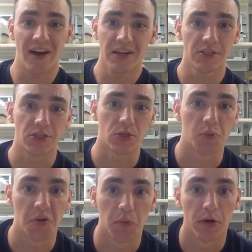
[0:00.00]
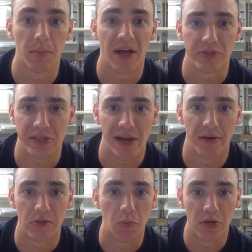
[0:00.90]
Finally, just a quick word about
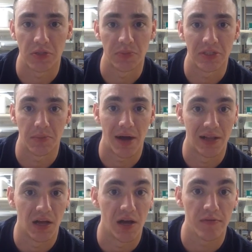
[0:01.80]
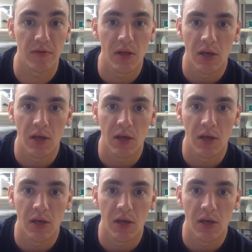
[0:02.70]
scouting and what it's meant to my life.